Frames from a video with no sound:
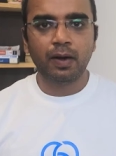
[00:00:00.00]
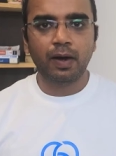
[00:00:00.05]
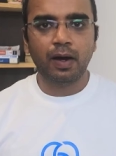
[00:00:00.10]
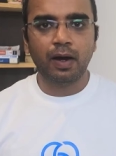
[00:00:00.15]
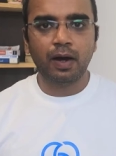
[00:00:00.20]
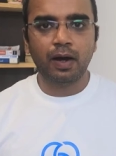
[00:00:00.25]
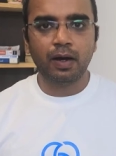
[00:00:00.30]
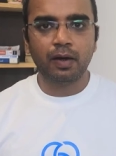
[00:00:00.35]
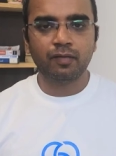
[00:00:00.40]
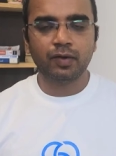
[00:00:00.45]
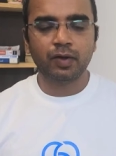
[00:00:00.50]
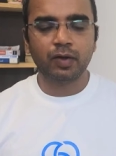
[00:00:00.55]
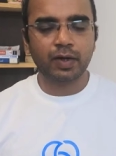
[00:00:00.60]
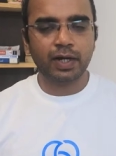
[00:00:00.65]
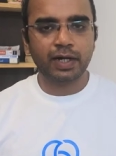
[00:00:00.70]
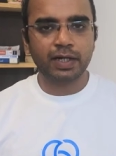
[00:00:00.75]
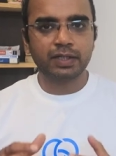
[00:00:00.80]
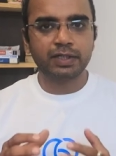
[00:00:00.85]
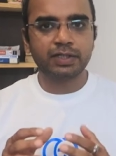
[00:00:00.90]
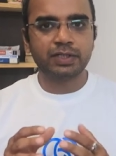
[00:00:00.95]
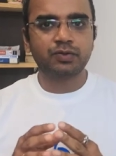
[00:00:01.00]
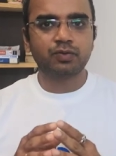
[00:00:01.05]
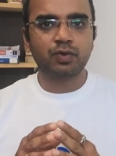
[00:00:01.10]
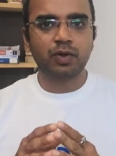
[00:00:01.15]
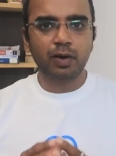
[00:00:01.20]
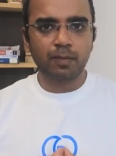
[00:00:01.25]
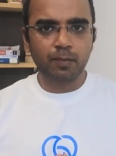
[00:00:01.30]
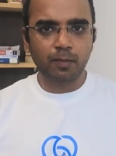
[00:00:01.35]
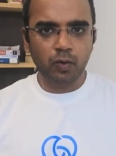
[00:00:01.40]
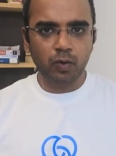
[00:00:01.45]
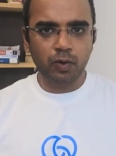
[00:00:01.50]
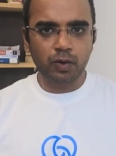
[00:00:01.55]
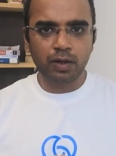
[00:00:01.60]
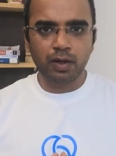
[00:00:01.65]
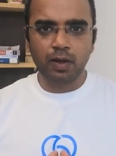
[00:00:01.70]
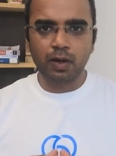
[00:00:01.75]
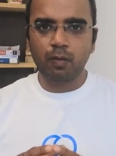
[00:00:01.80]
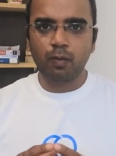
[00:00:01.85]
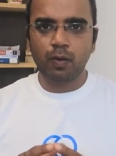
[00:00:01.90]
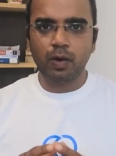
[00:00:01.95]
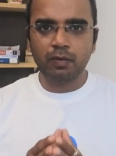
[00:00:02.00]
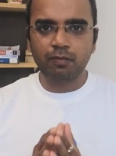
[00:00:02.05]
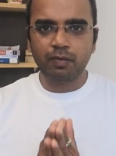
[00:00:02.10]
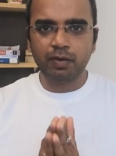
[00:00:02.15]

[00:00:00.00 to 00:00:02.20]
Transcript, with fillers: if you look at this Trello board, what